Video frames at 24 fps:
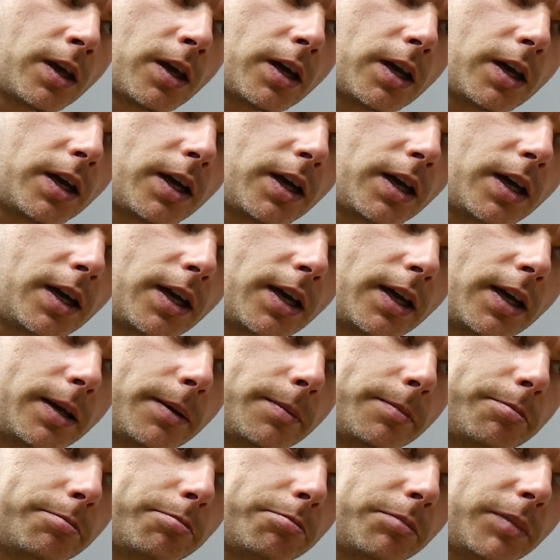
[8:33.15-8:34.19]

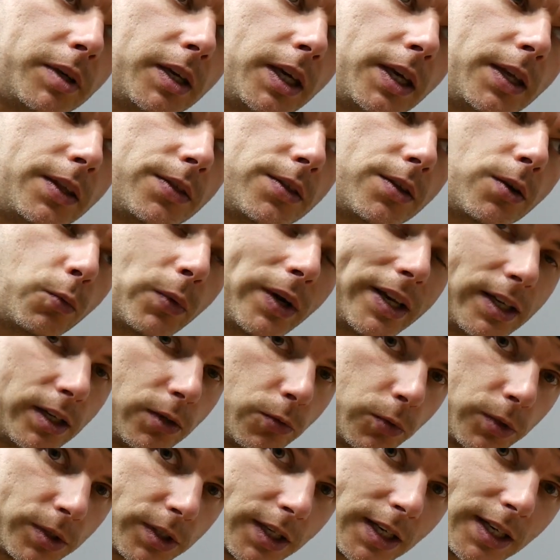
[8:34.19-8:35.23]
When it
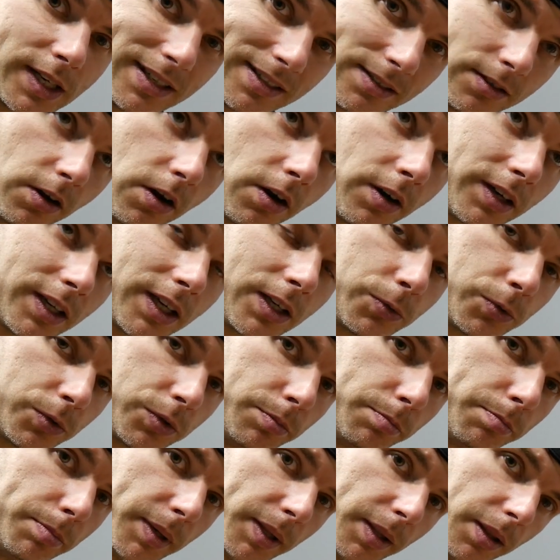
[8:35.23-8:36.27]
was getting dark, it was
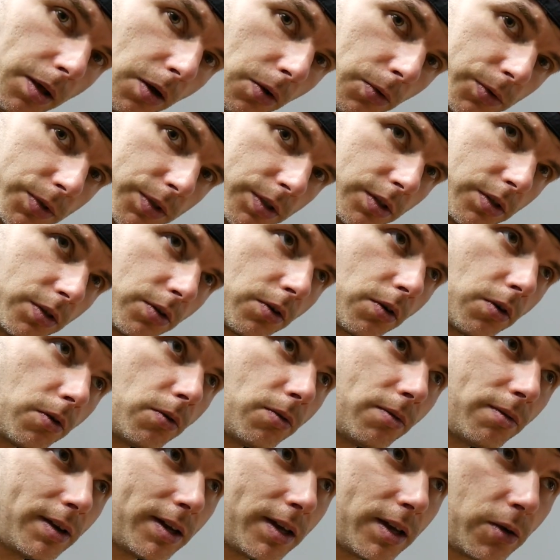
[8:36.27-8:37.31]
below
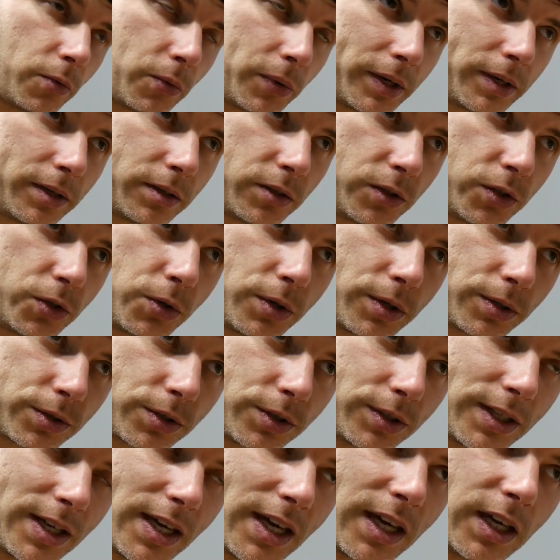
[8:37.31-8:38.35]
0. When during the
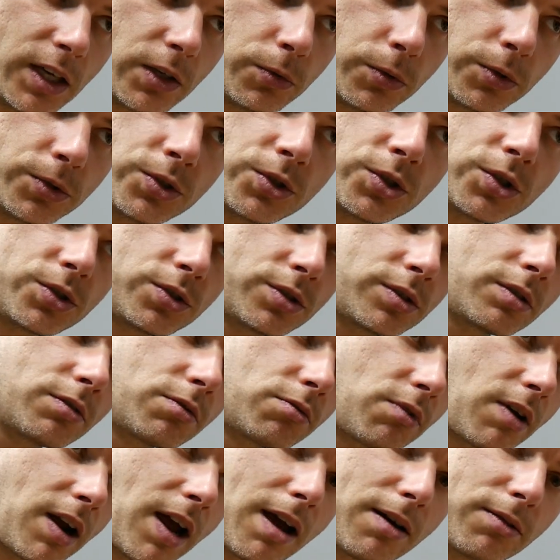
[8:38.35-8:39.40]
day, it was just
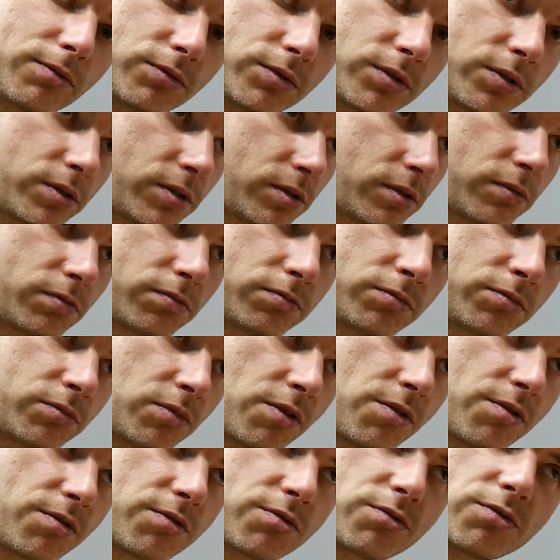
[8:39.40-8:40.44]
around
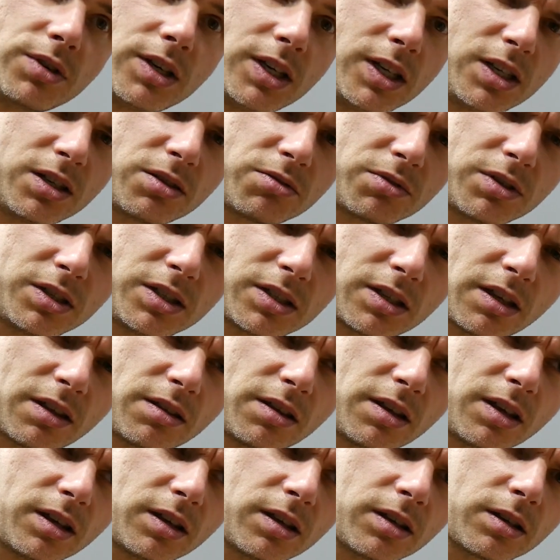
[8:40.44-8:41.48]
3 degrees, I
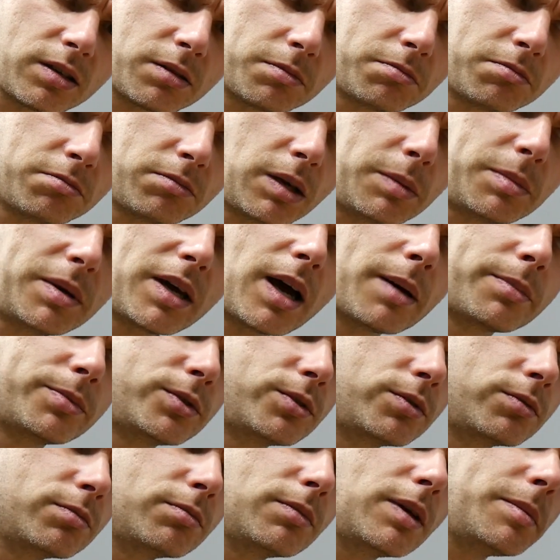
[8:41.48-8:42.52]
think, maybe up
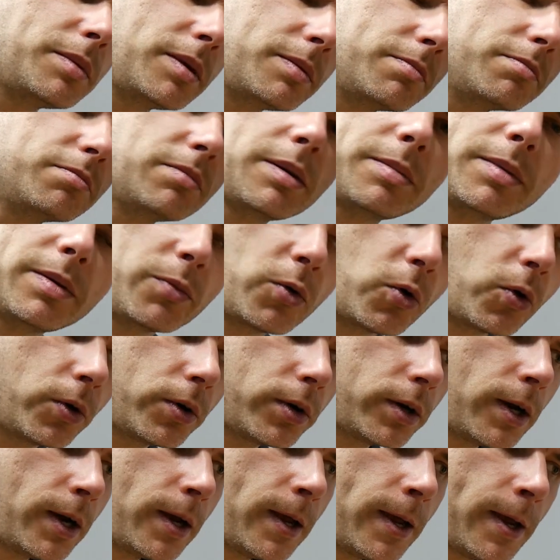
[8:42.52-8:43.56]
to maybe
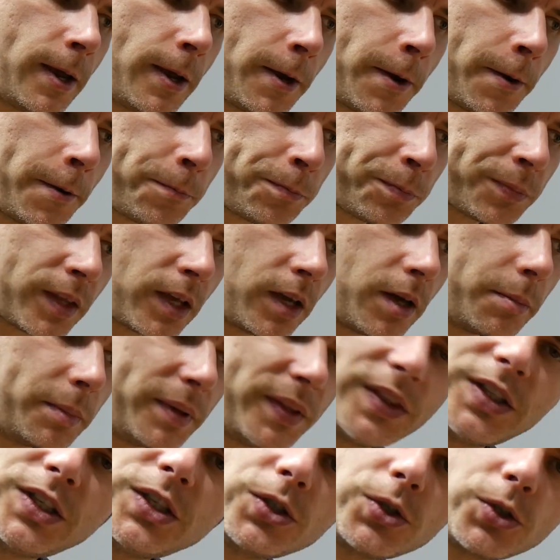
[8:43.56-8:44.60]
more.
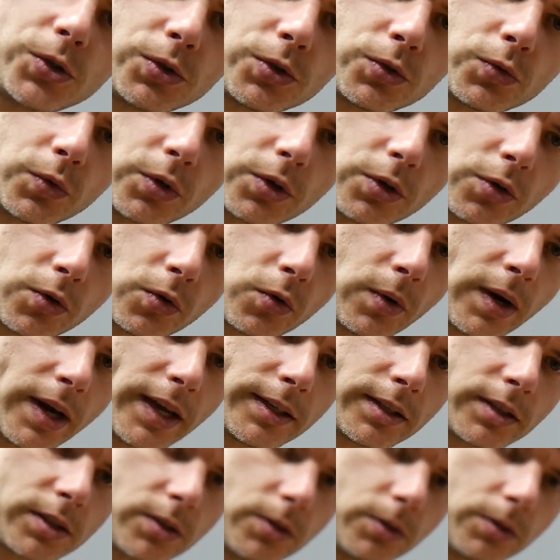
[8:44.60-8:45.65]
But these shoes were
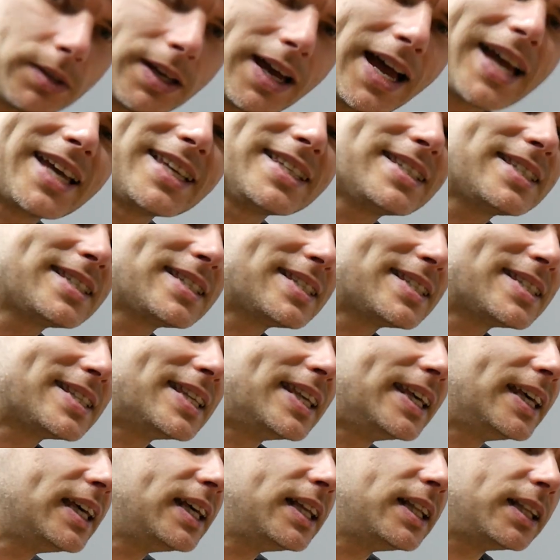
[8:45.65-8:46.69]
quite good. I
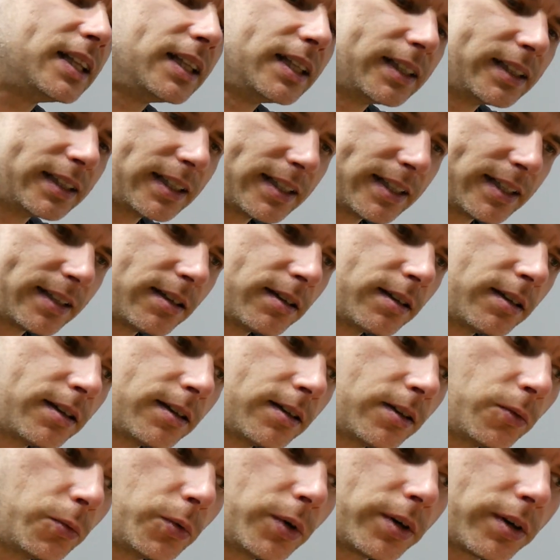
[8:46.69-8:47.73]
still
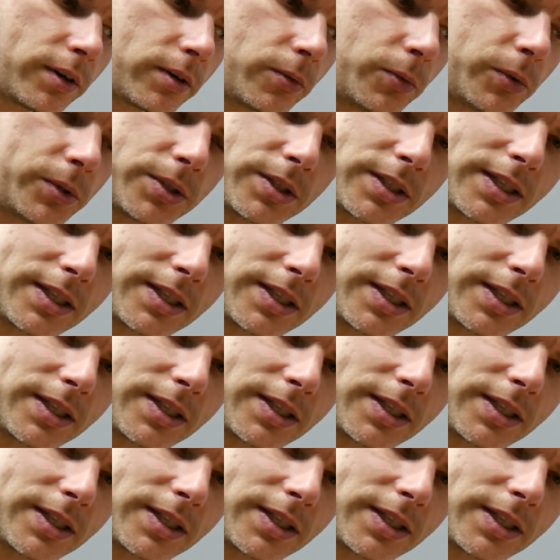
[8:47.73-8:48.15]
was